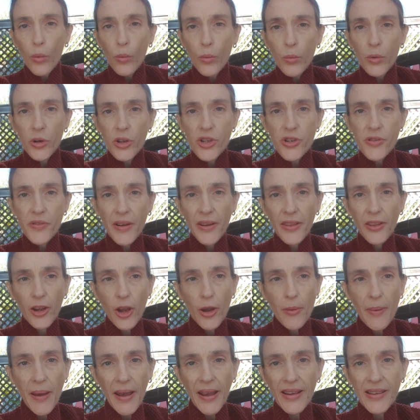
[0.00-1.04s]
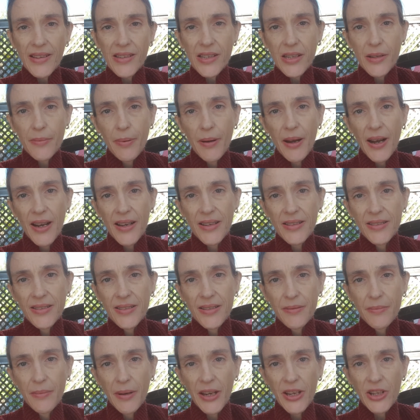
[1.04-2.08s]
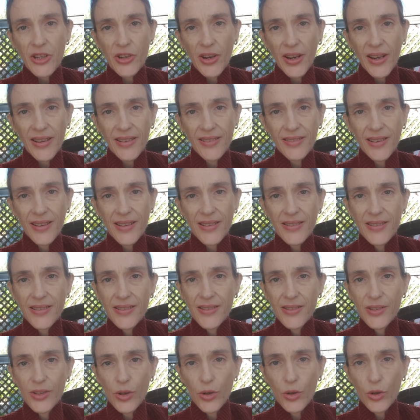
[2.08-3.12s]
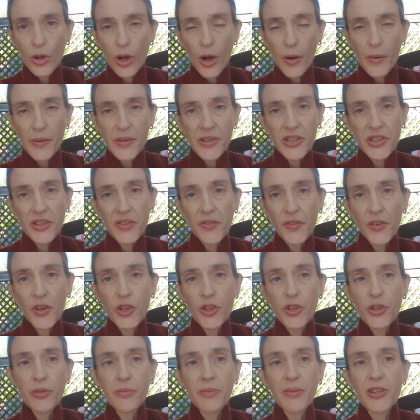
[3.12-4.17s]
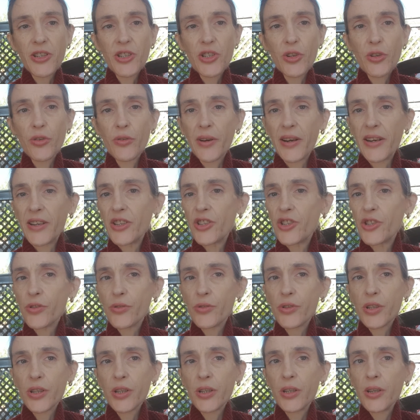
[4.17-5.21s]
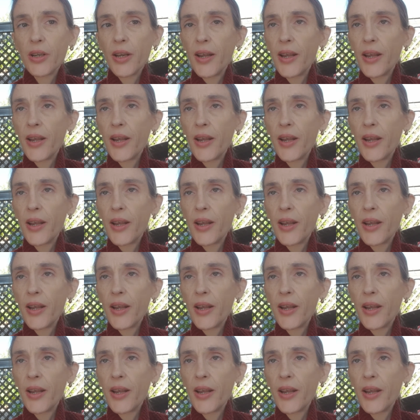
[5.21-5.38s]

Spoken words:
Would you rather go back into the past and meet your ancestors, or go into the future and meet your grandchildren?